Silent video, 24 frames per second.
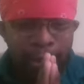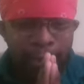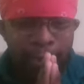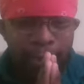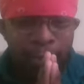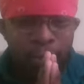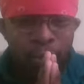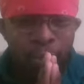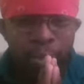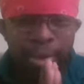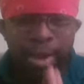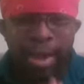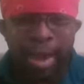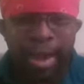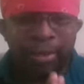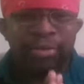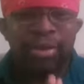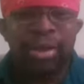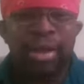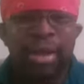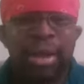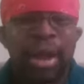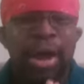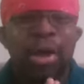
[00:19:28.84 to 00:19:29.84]
We have
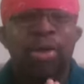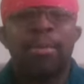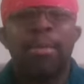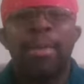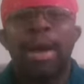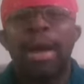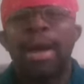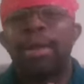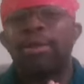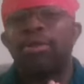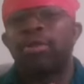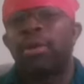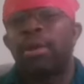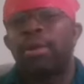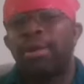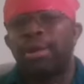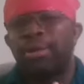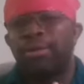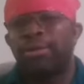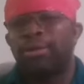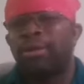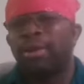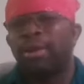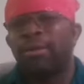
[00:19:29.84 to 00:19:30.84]
to get our minds on
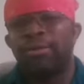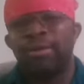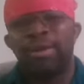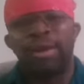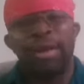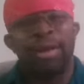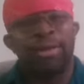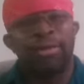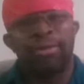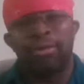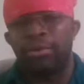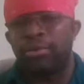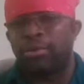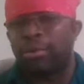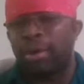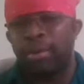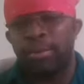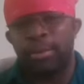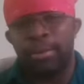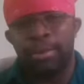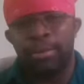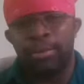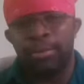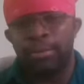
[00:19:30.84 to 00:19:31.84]
this stuff, ladies and
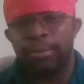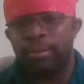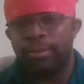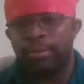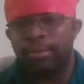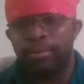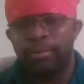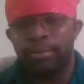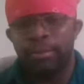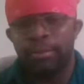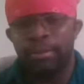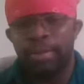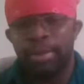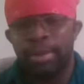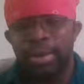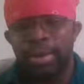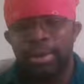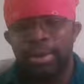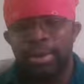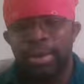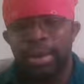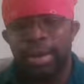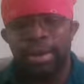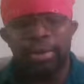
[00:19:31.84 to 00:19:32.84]
gentlemen.
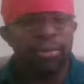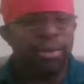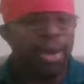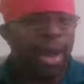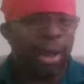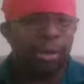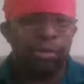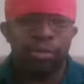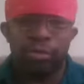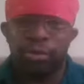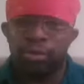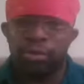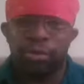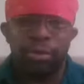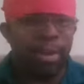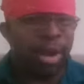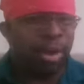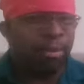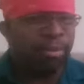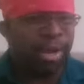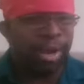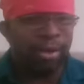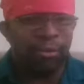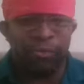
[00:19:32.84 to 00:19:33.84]
It's not just
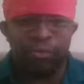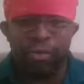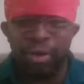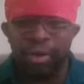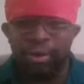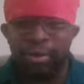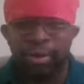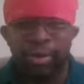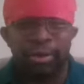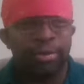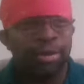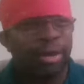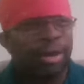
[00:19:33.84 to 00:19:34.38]
about metaphysics.